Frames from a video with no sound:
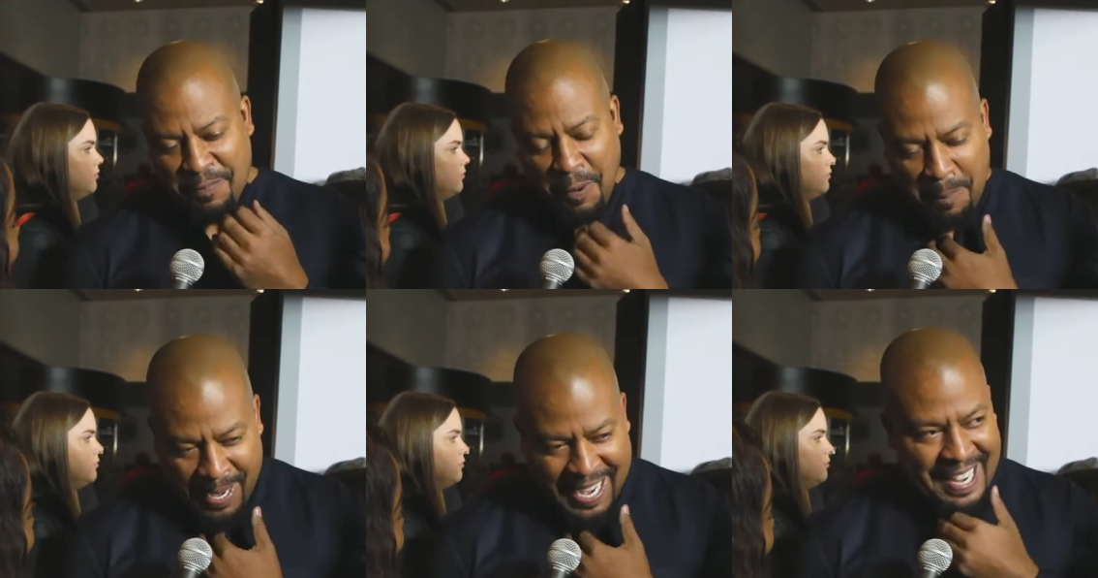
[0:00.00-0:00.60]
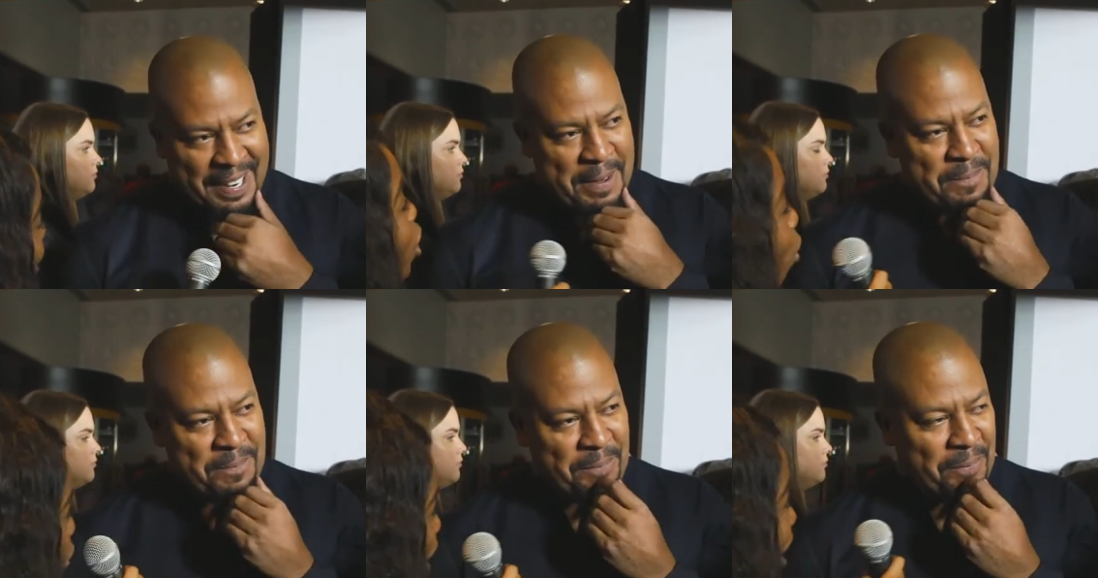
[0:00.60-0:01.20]
Speaker 1: For me,
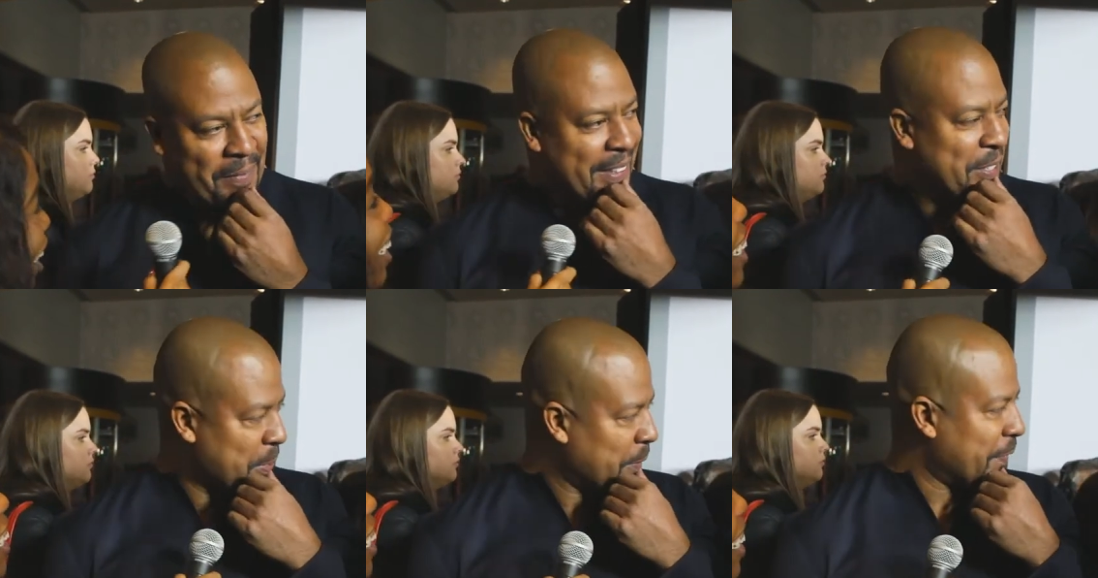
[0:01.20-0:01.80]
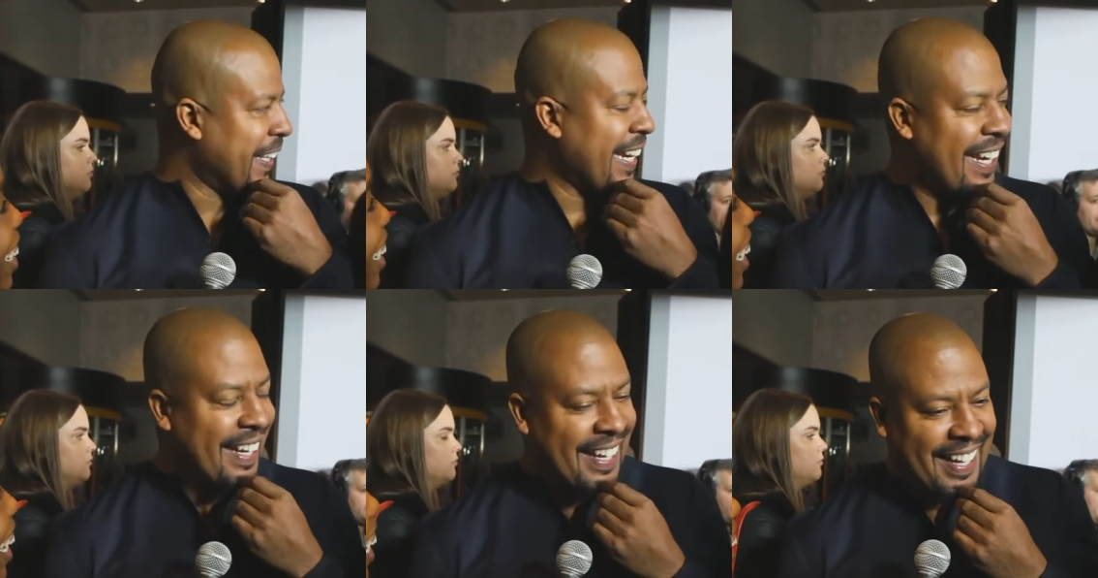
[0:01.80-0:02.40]
truthfully,
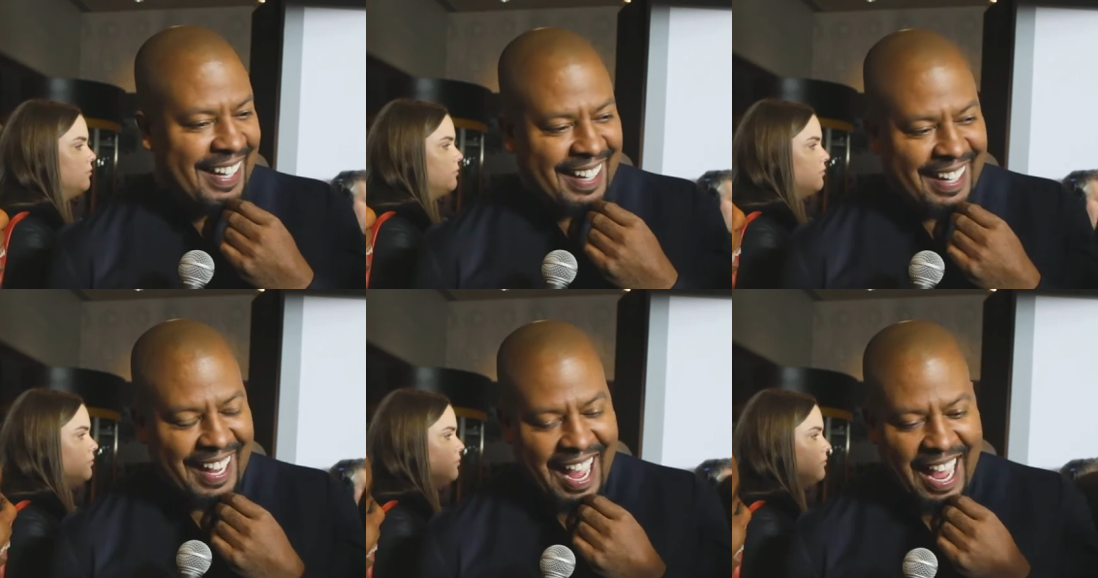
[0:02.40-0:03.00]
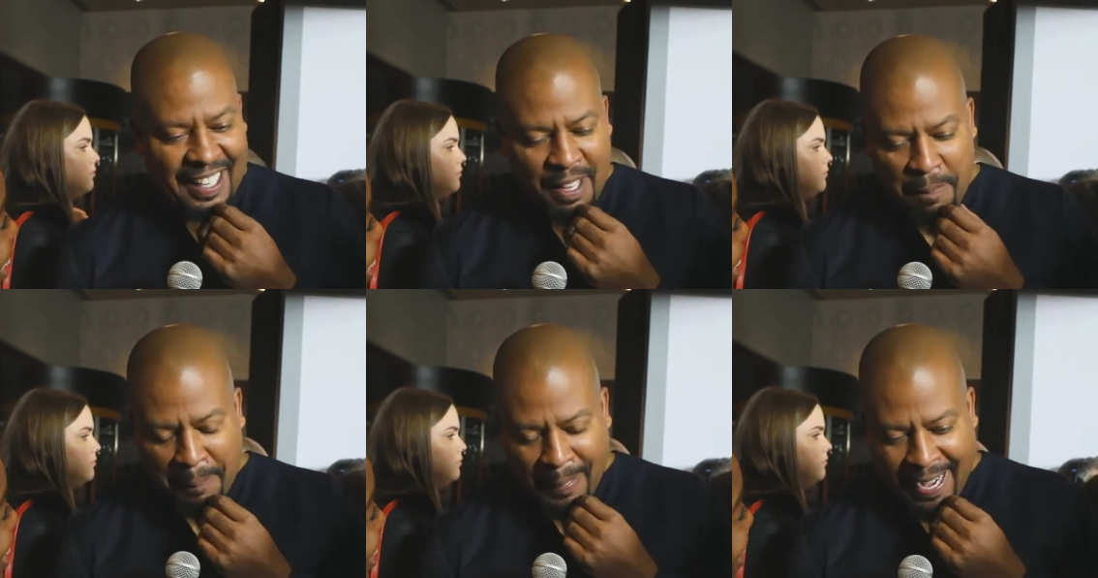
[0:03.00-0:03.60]
truthfully, I
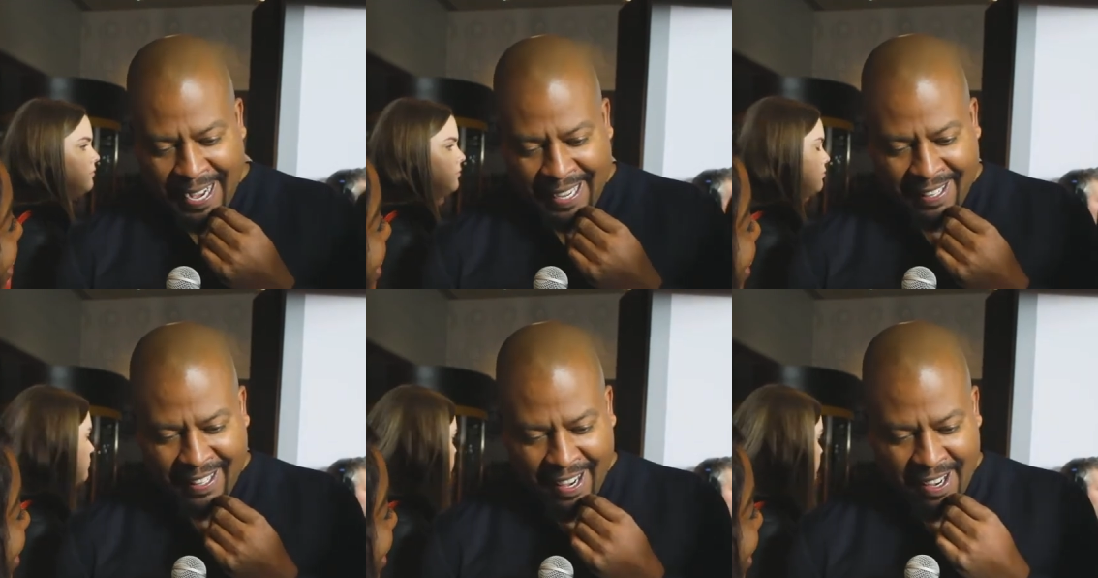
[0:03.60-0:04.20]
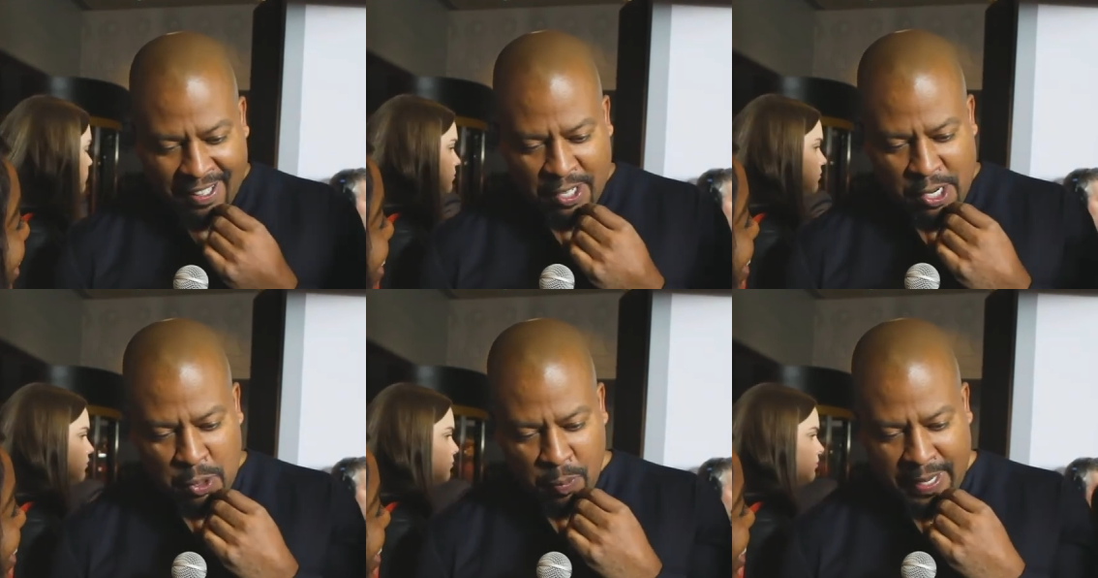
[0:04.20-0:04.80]
love playing
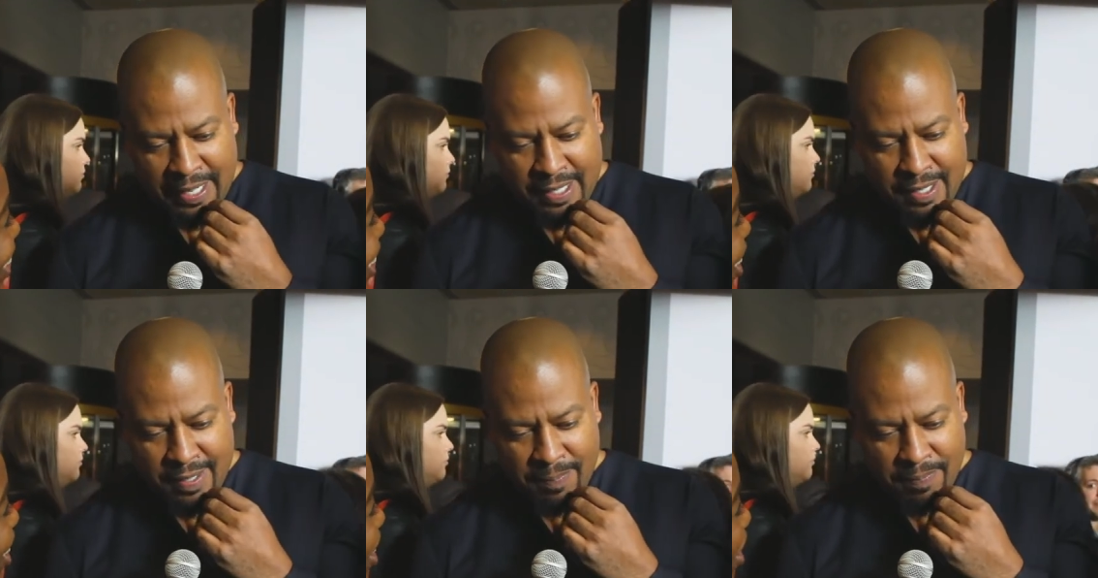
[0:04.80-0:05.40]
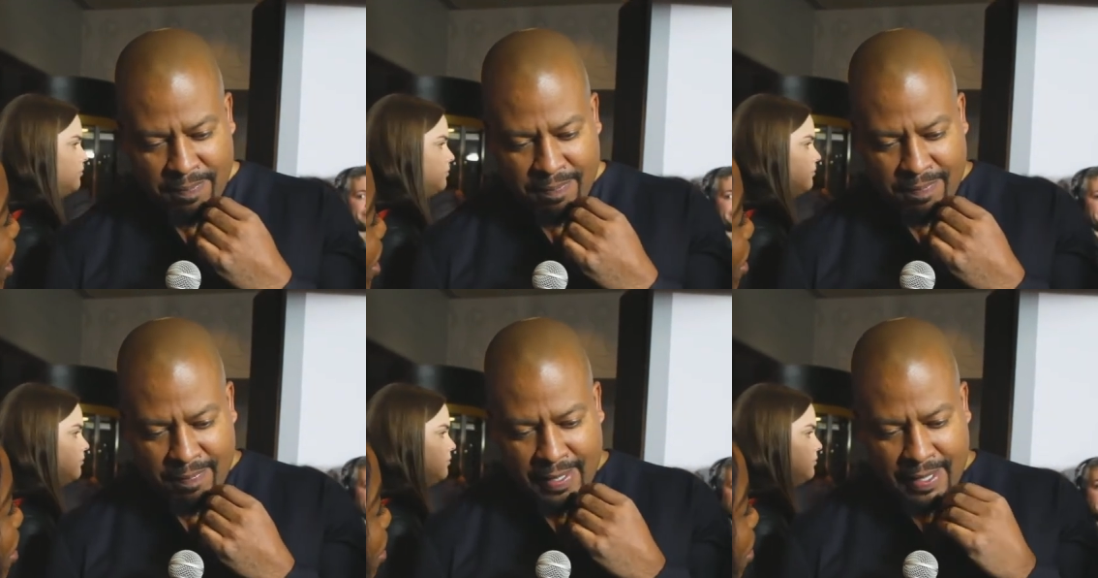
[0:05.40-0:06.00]
characters with
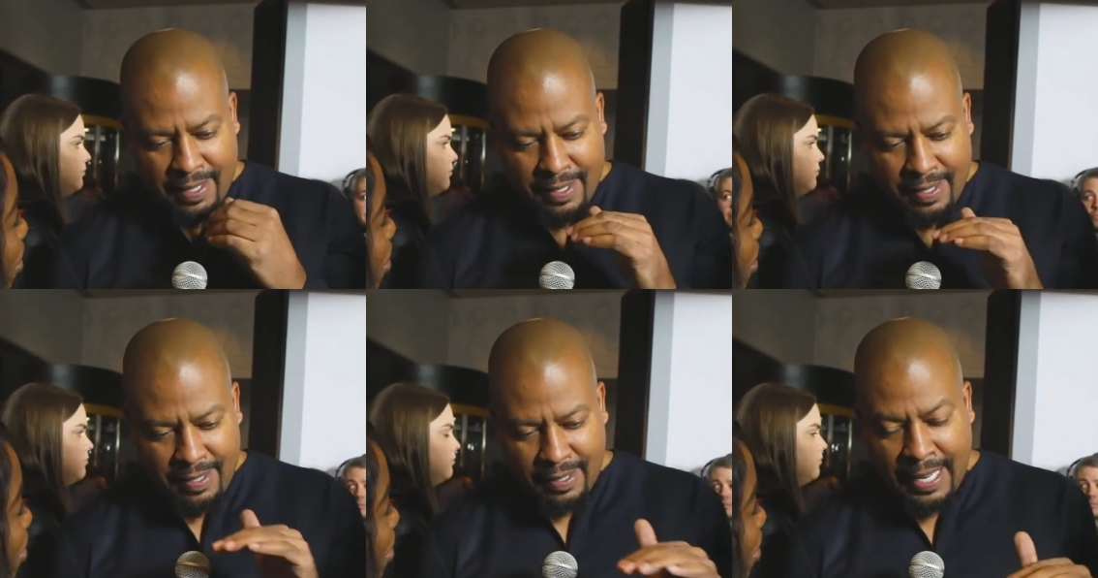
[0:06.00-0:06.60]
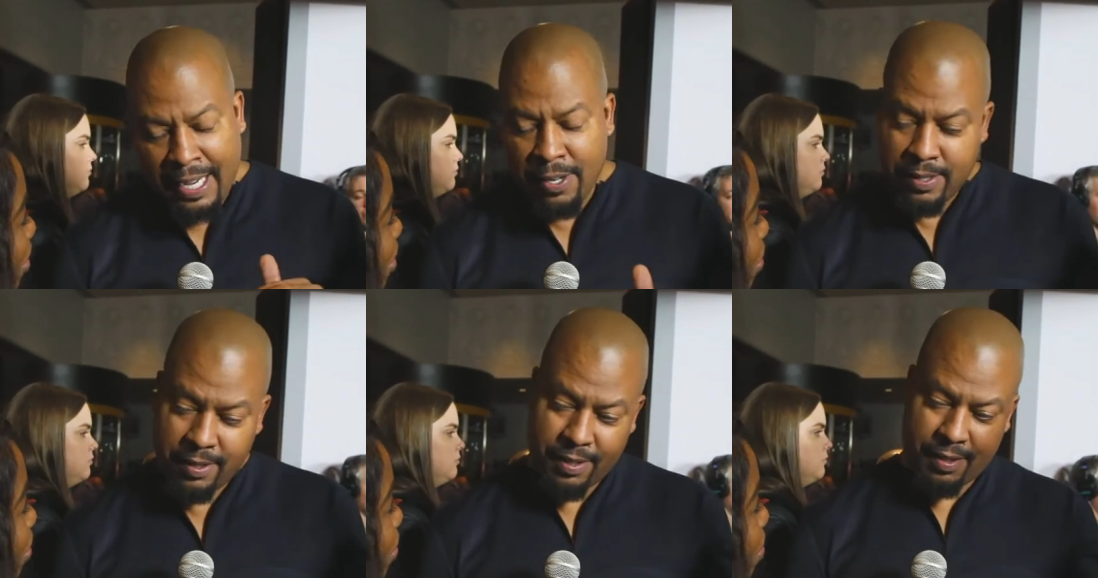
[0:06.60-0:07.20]

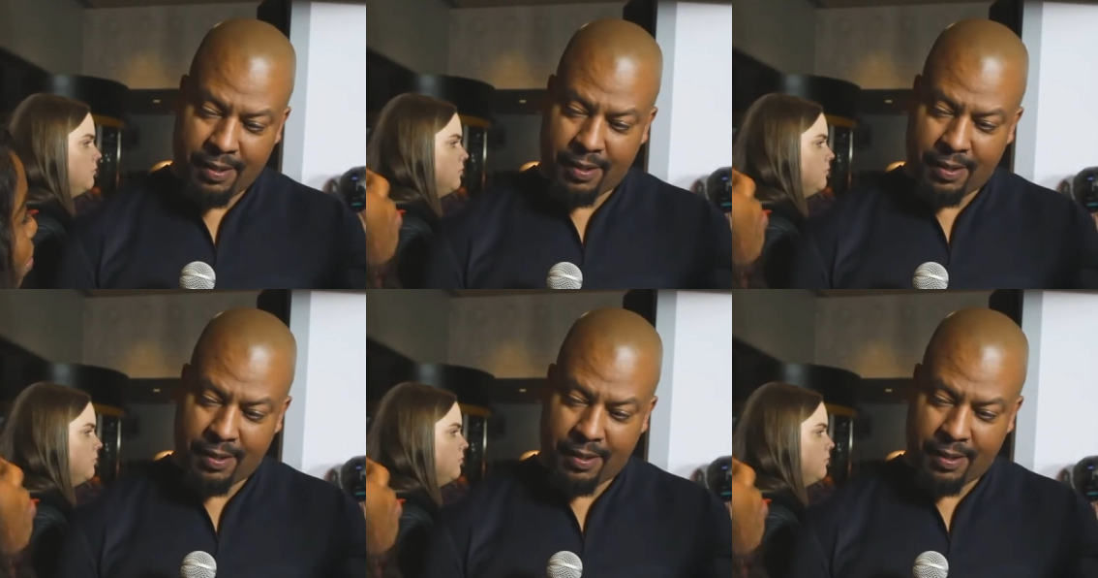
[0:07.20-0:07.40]
layers.